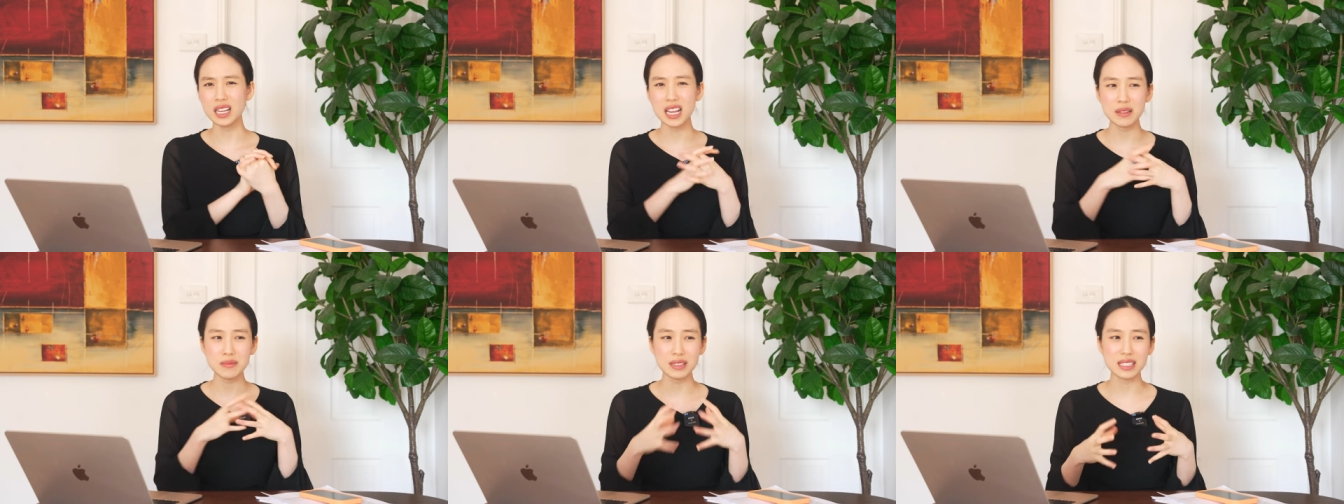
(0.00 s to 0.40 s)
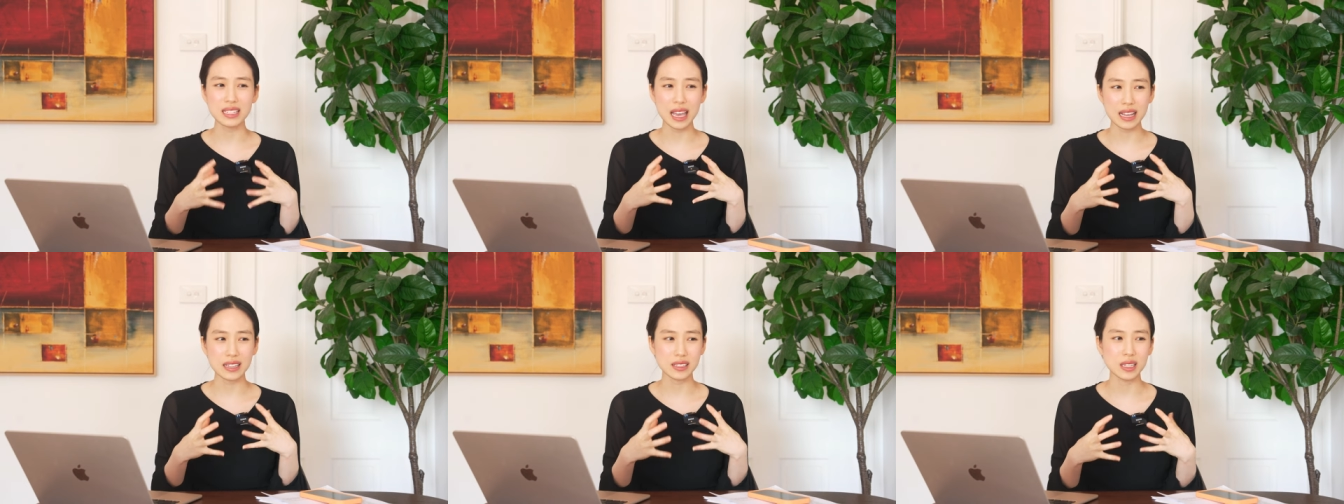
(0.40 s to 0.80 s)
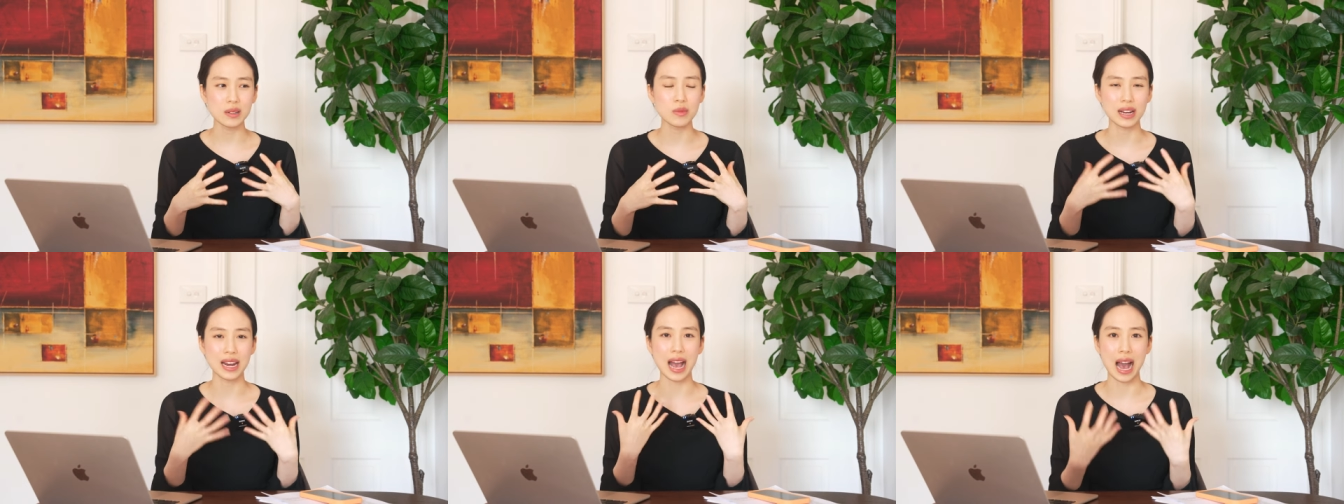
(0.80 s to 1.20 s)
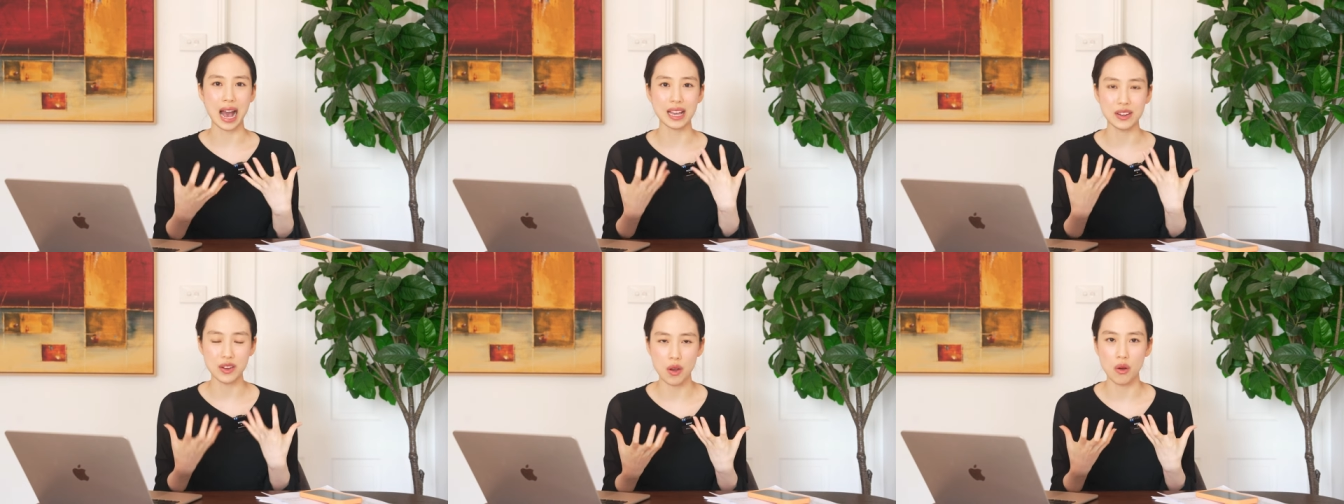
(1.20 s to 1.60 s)
I'm scared someone
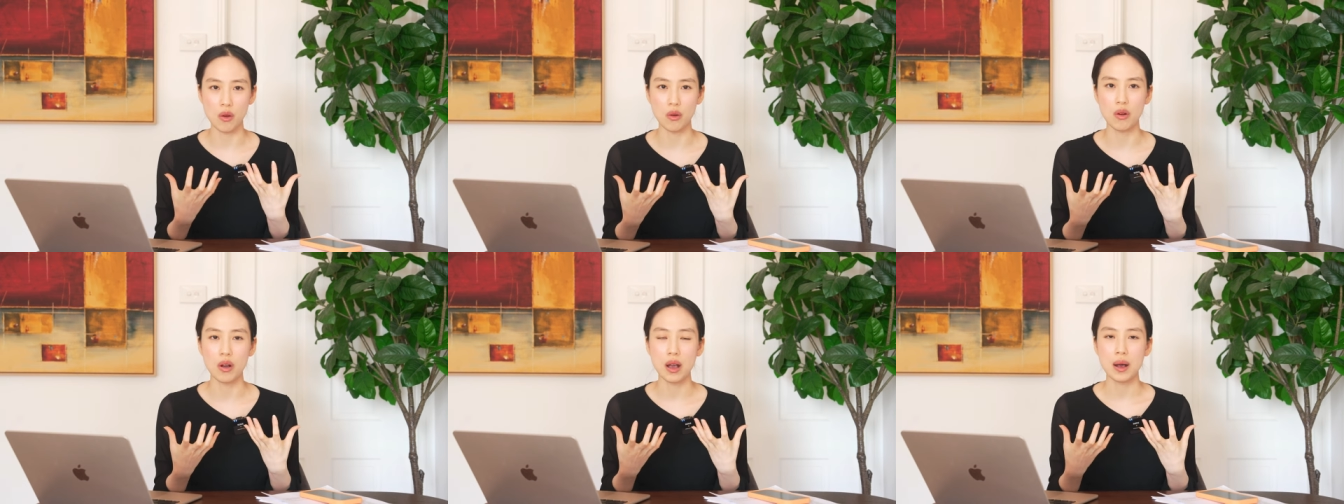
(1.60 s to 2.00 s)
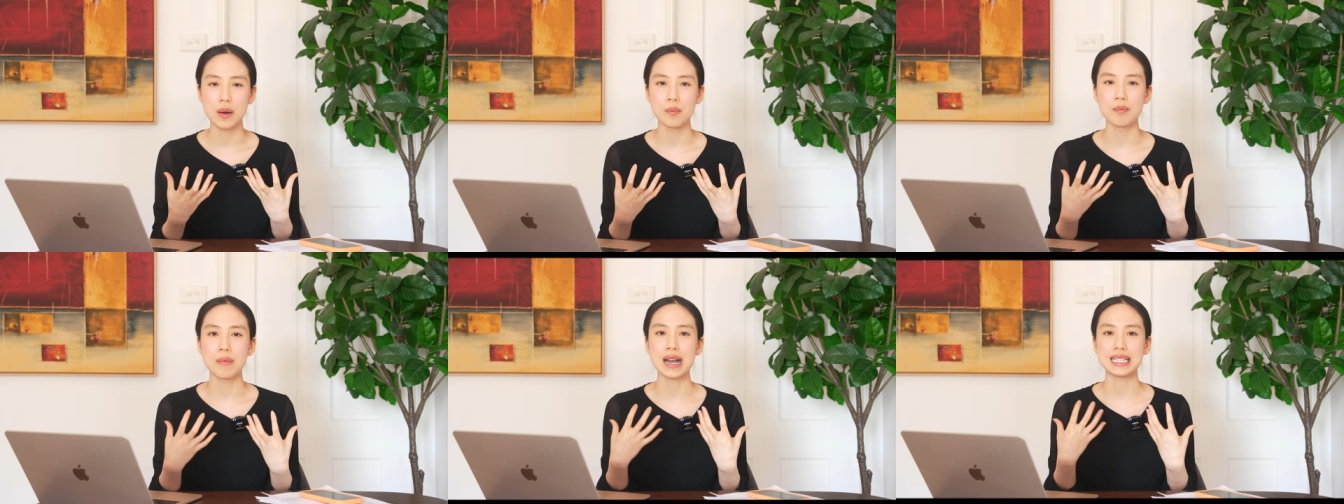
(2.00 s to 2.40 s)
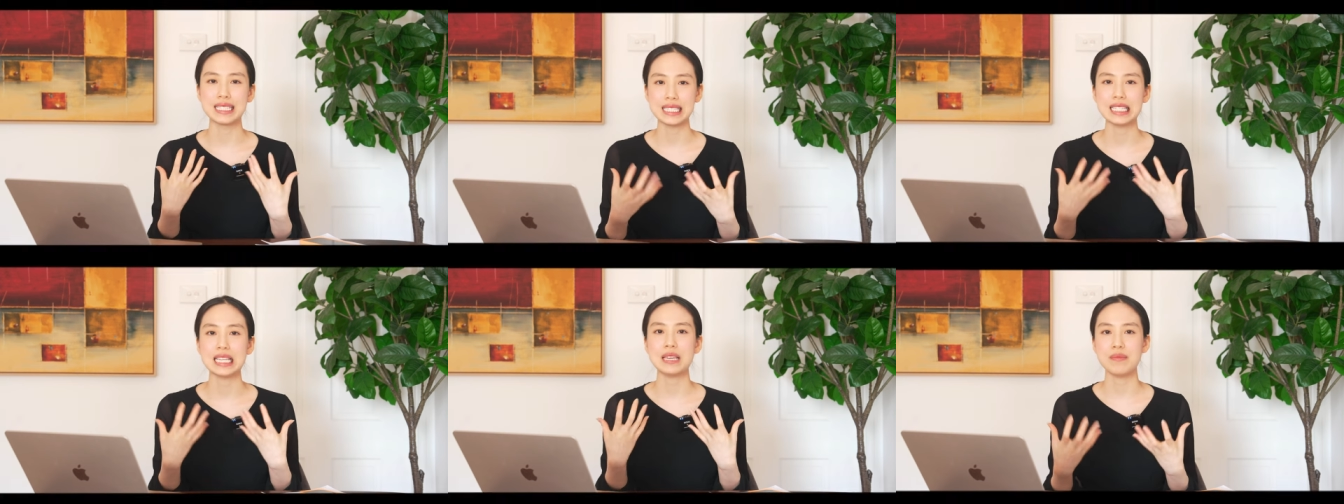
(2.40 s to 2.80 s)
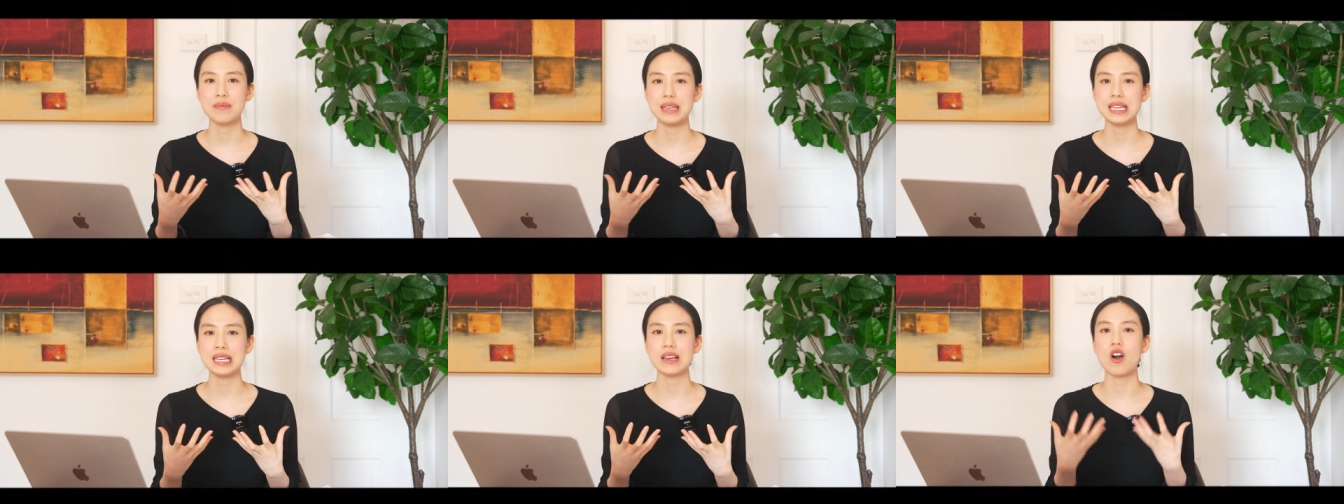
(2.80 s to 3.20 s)
I know might see
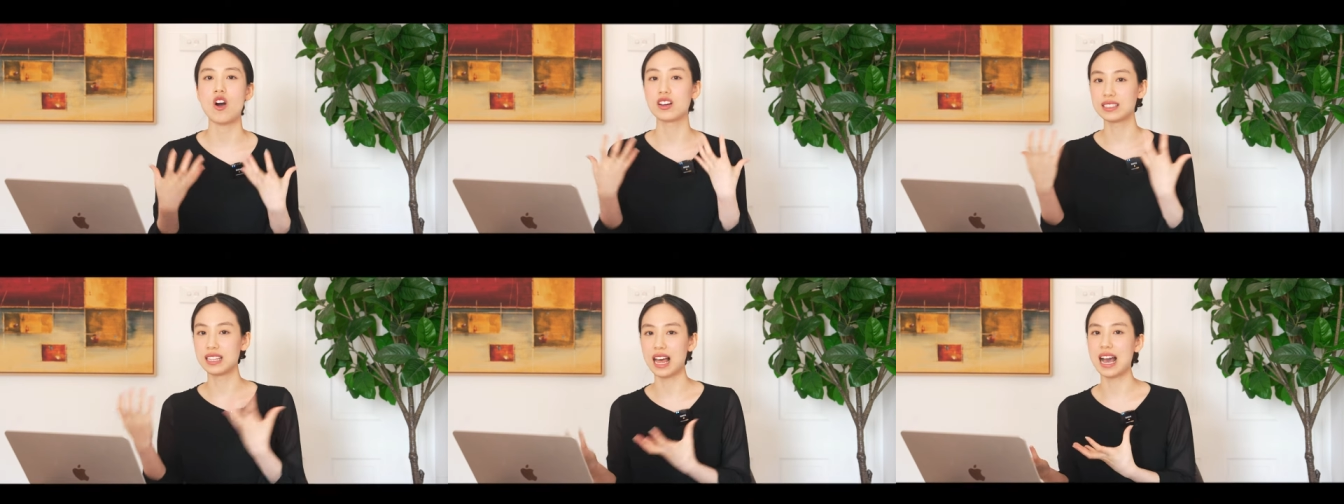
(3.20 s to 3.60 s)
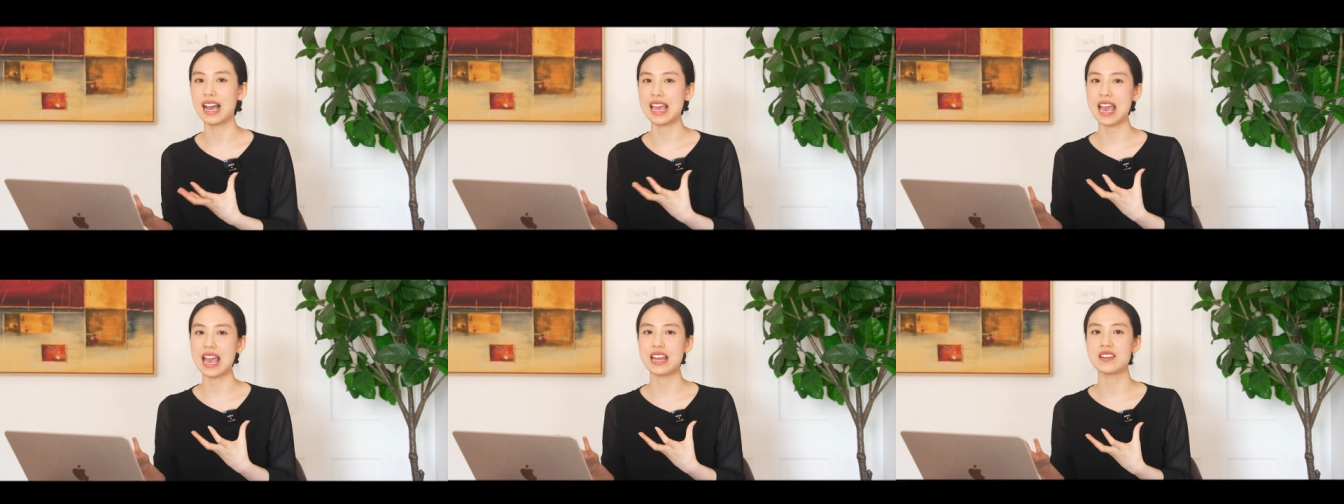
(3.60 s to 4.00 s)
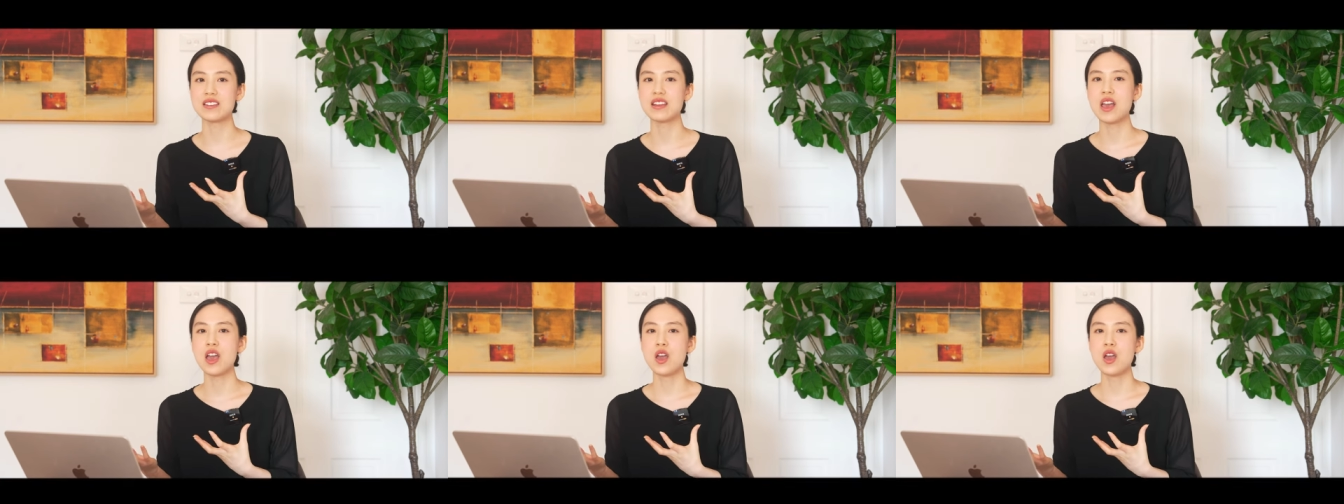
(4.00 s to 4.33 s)
me online and